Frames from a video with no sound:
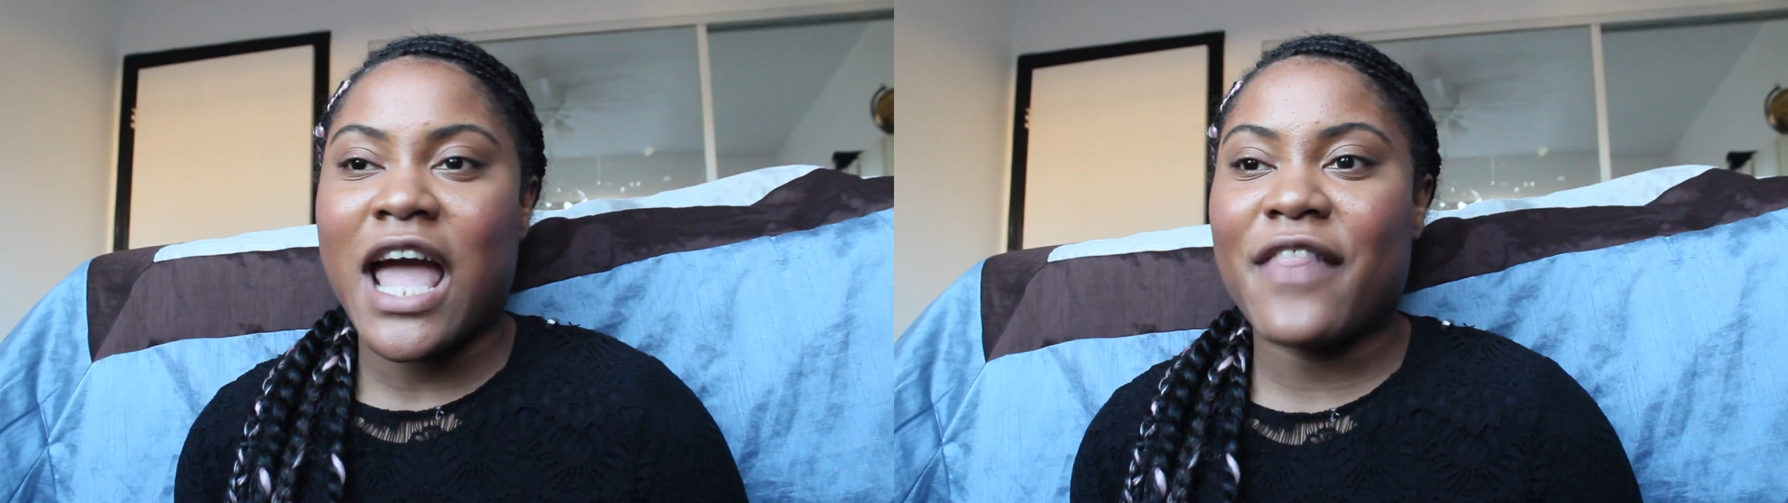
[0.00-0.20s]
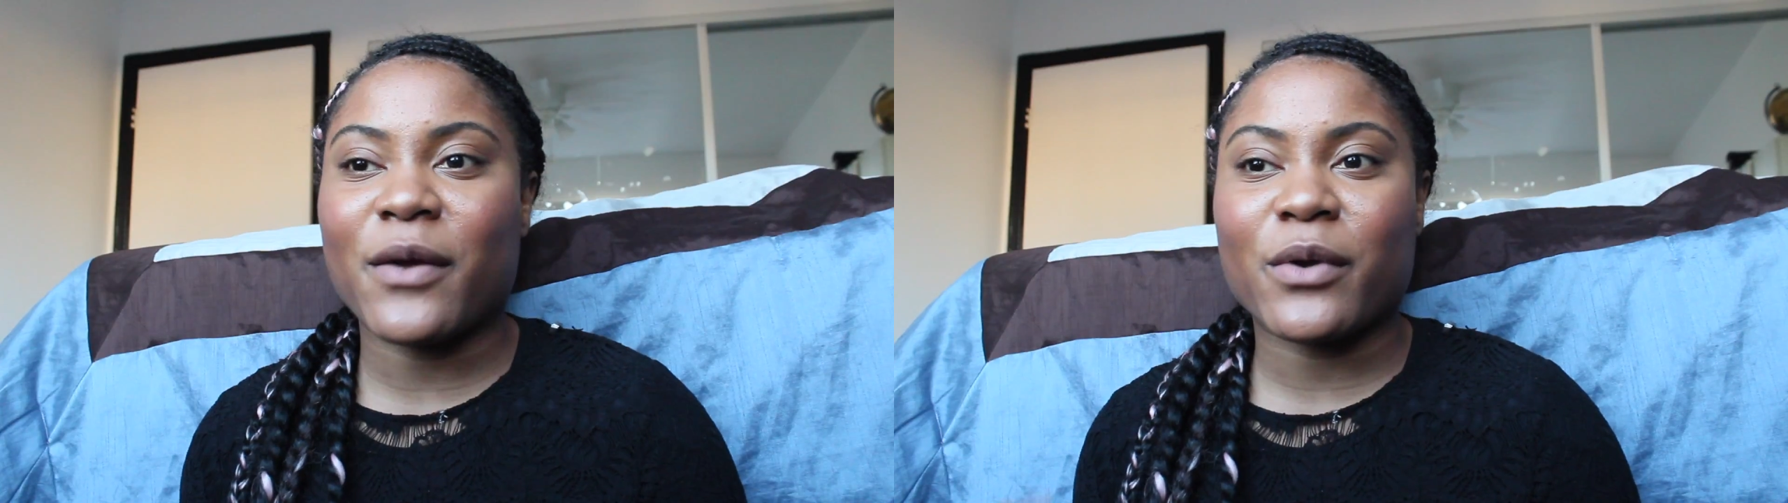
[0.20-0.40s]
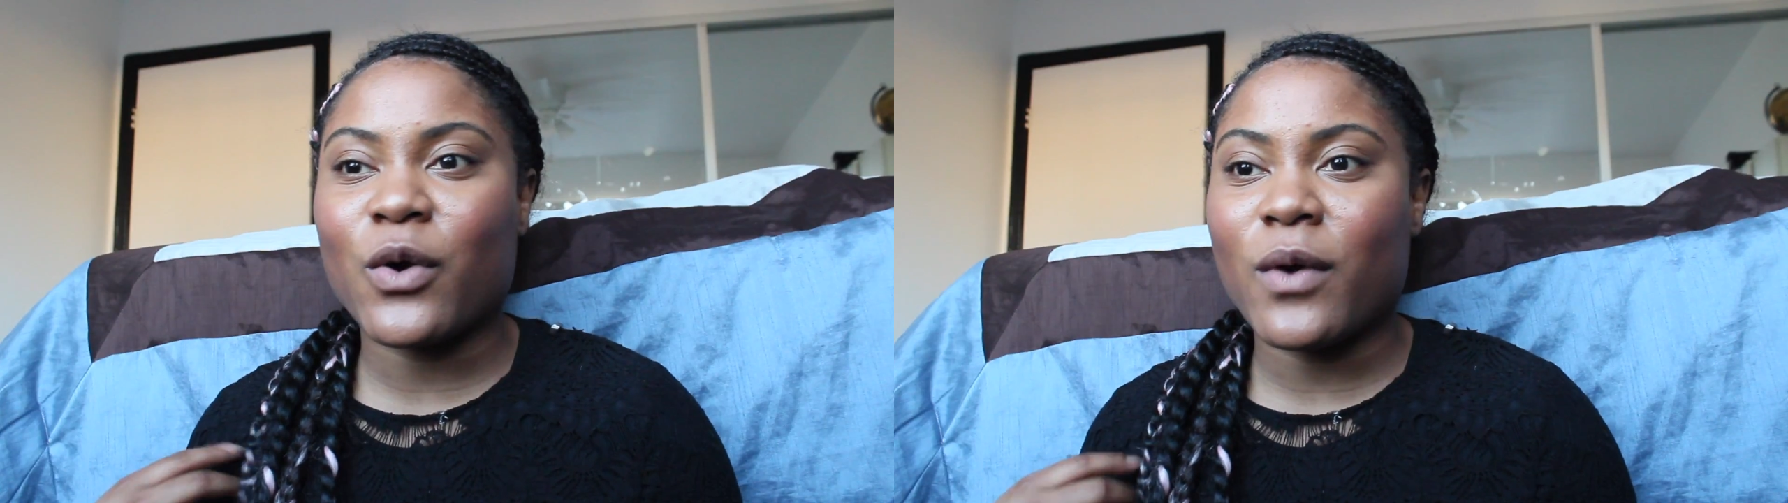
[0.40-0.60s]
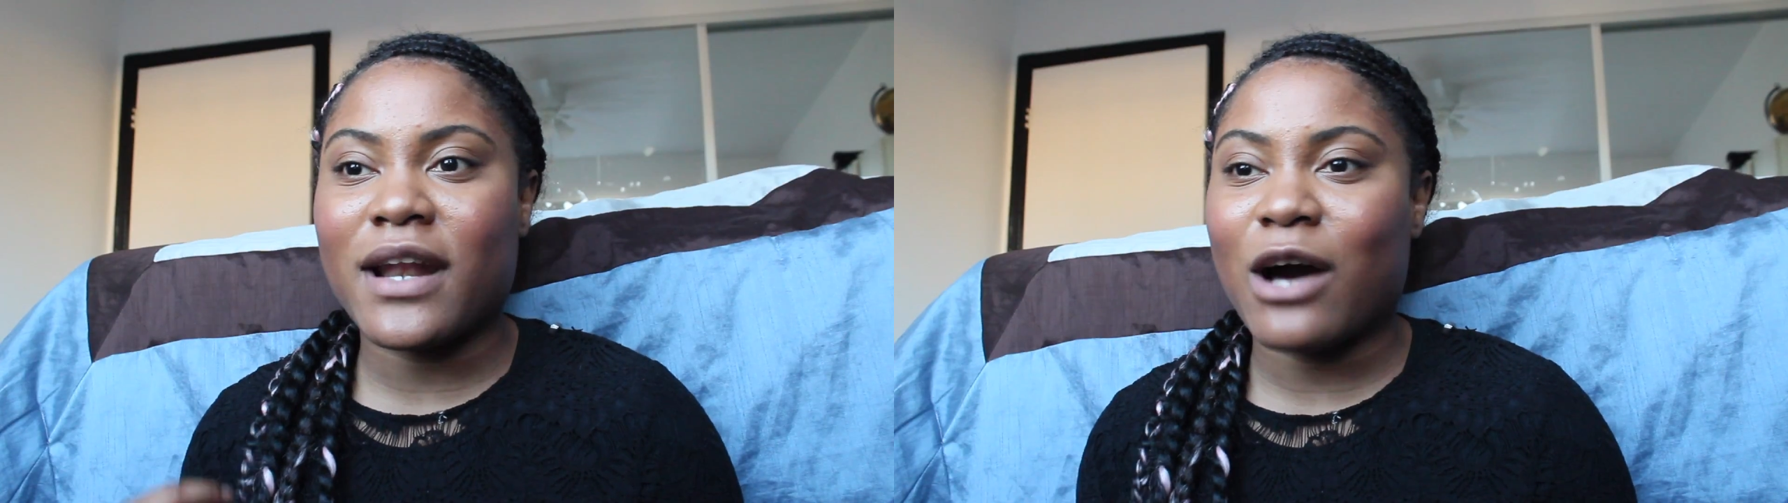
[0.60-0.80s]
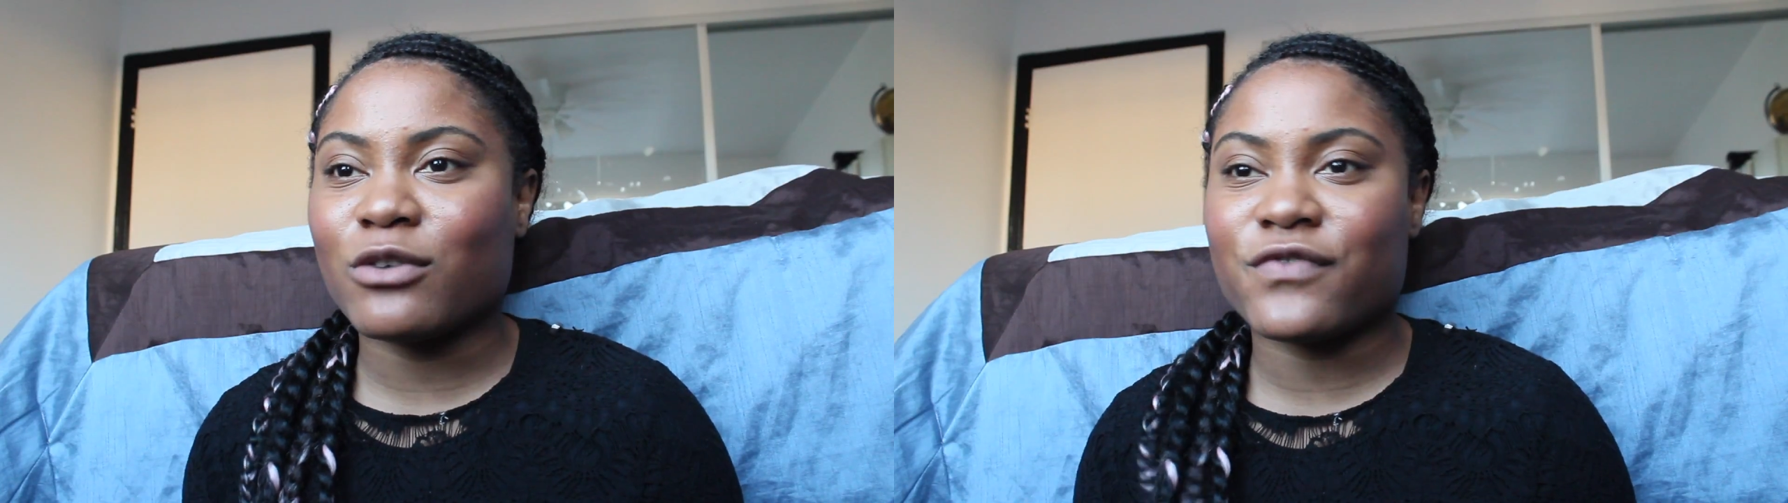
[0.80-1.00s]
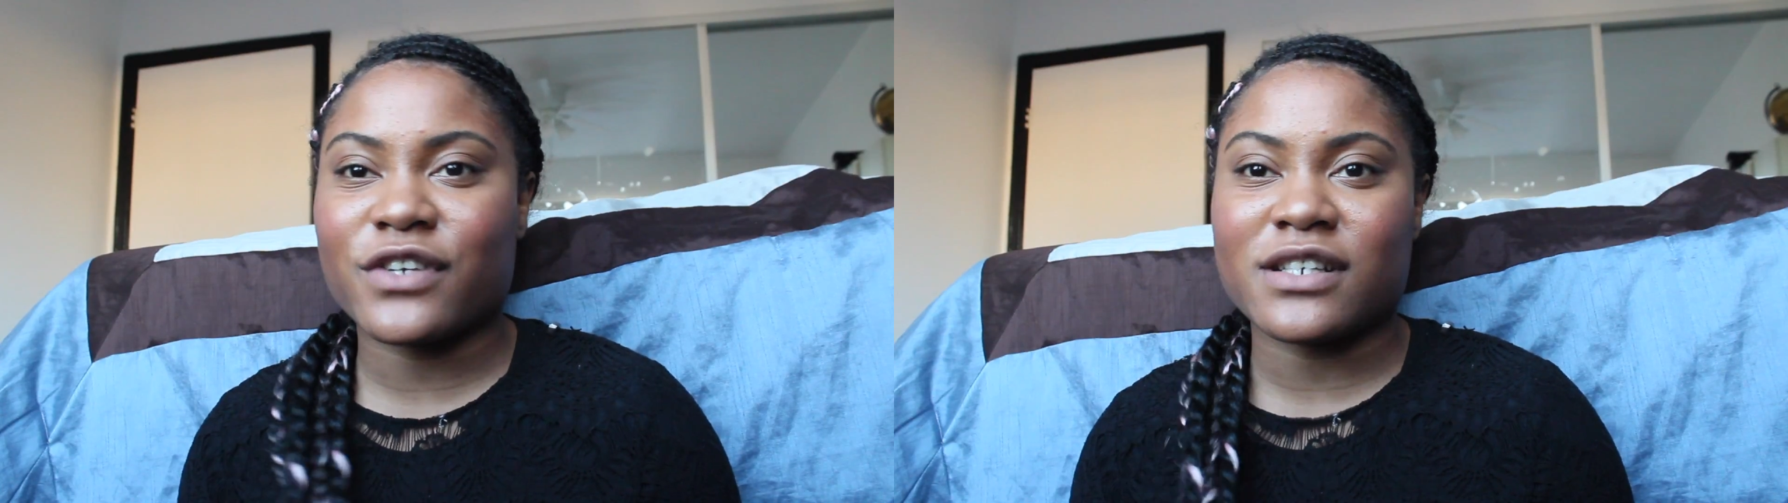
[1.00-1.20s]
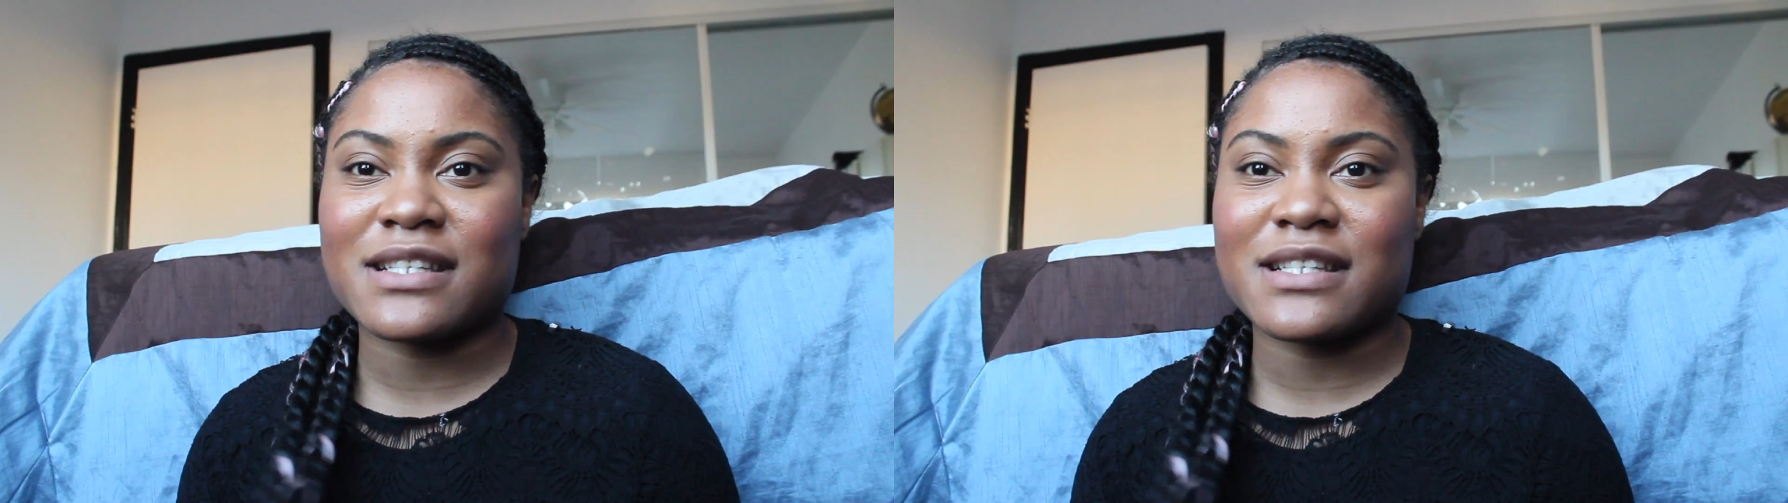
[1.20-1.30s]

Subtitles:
and they were going out for